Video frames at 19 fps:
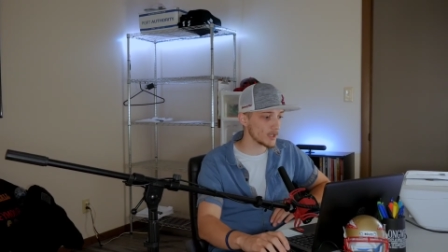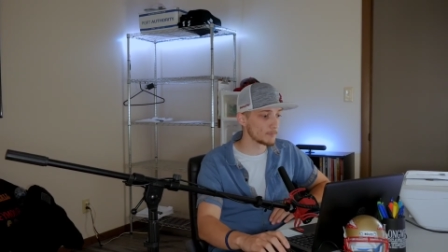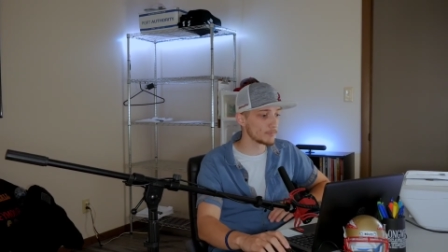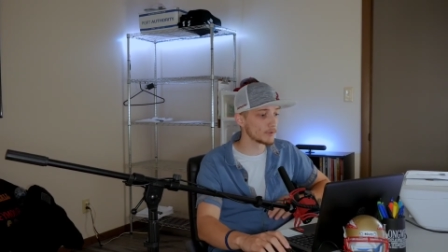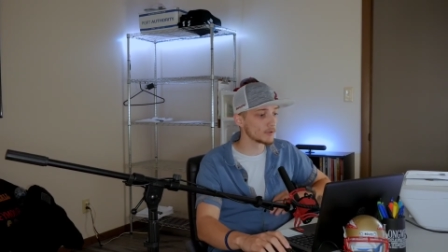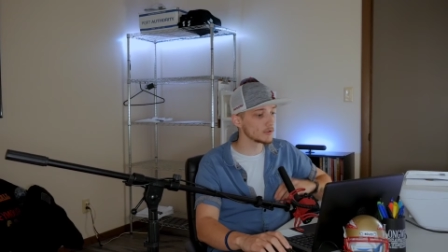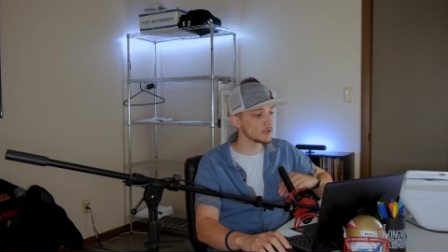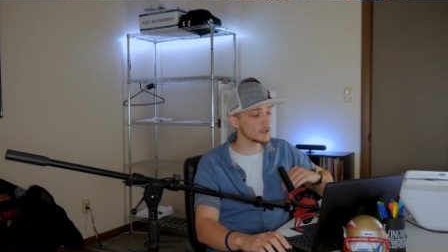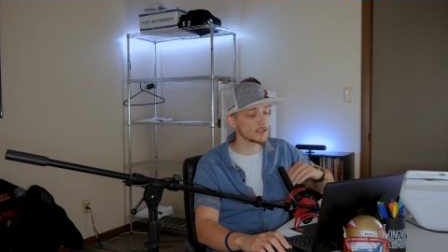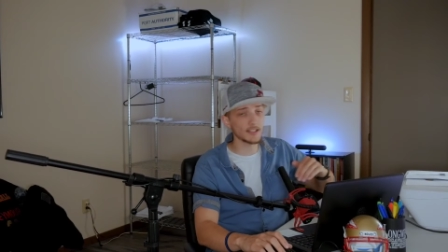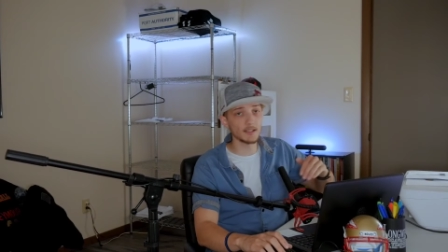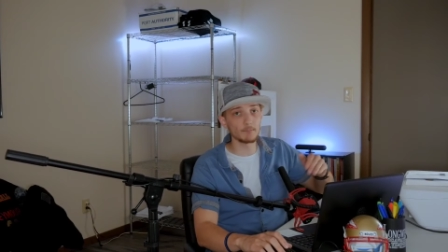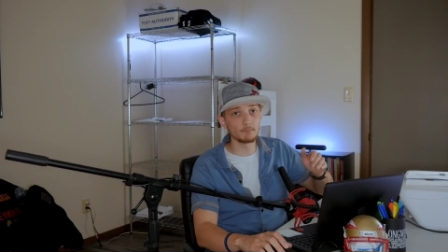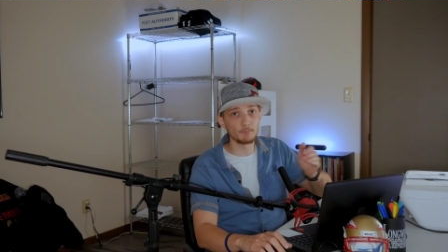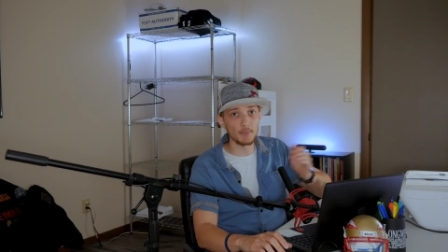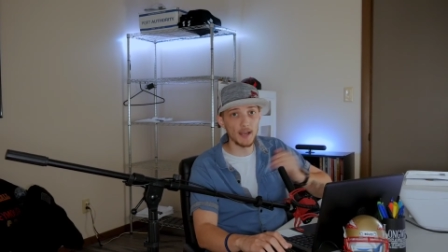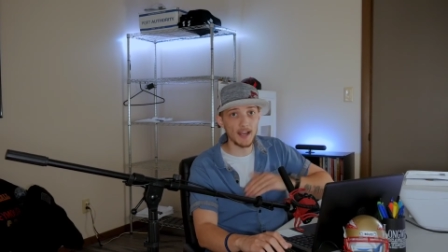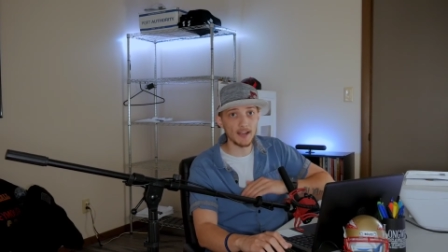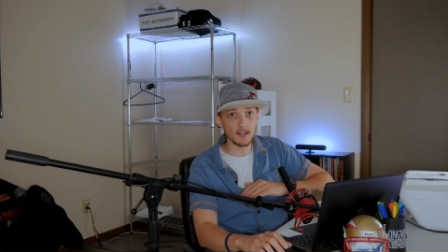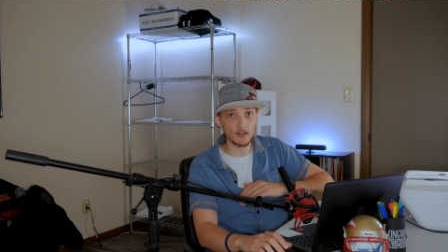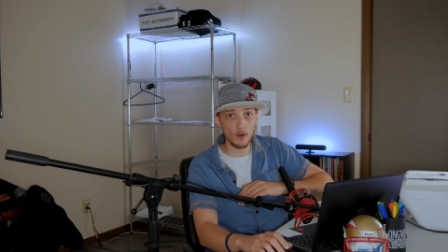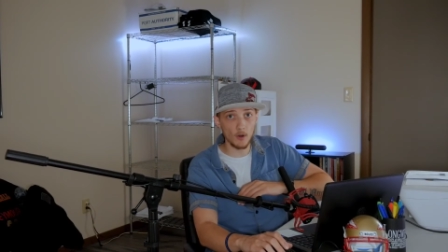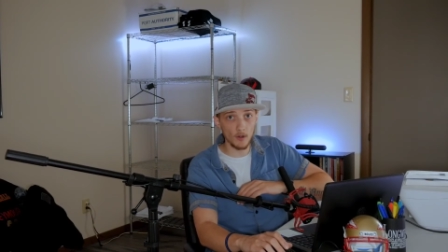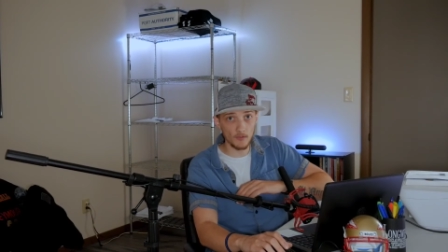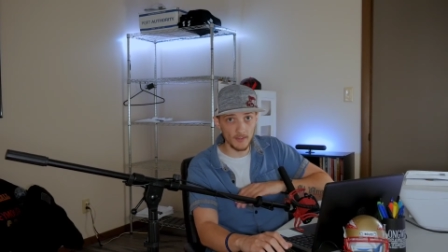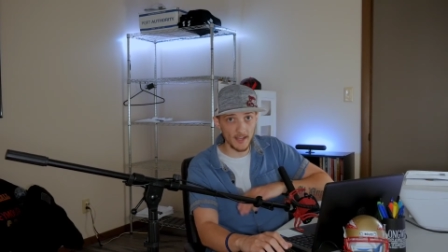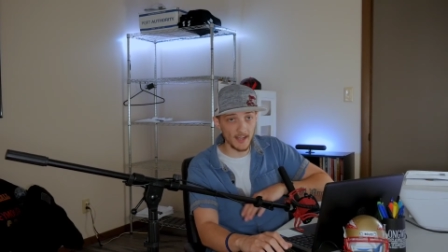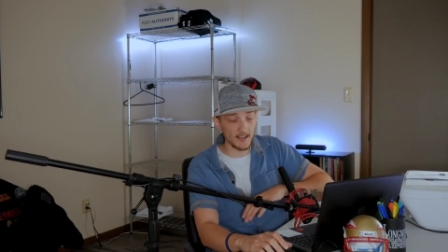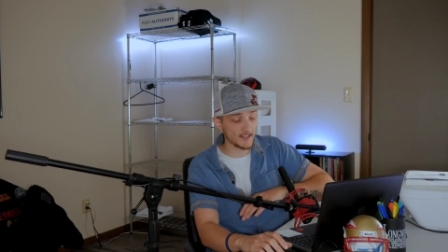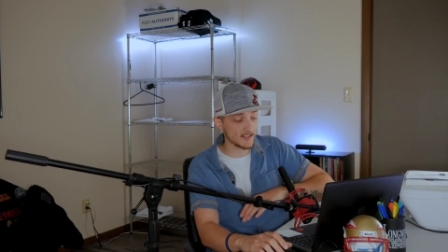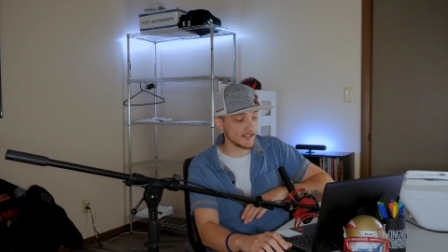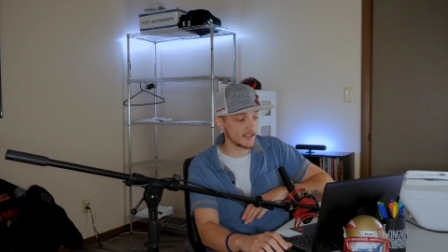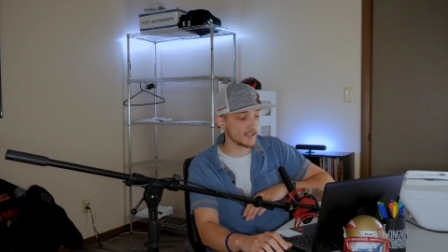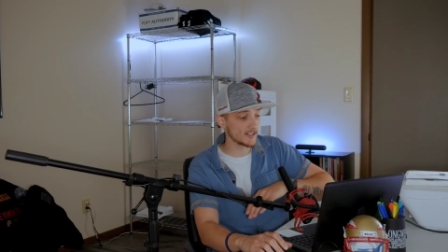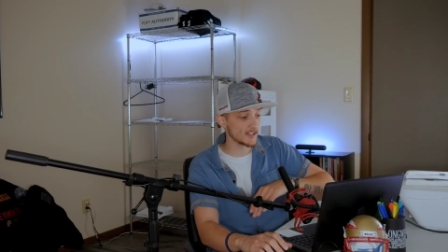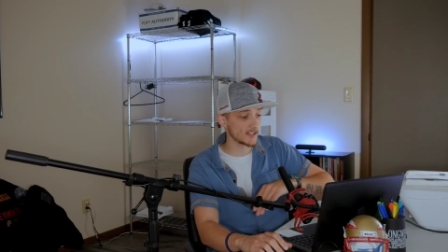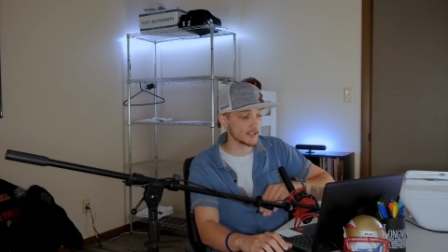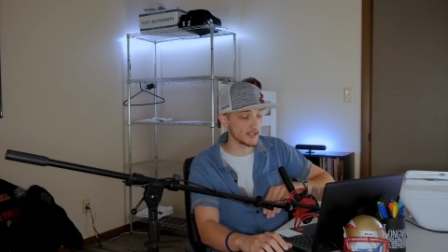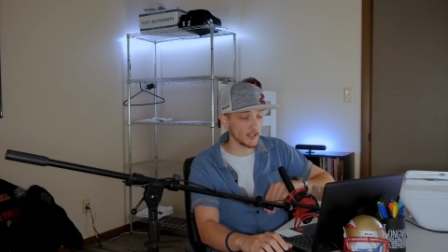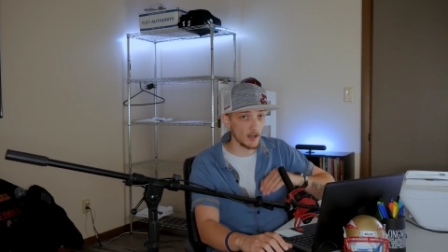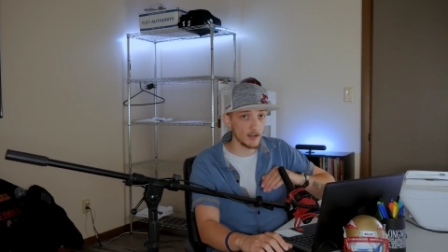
But looking back on that season,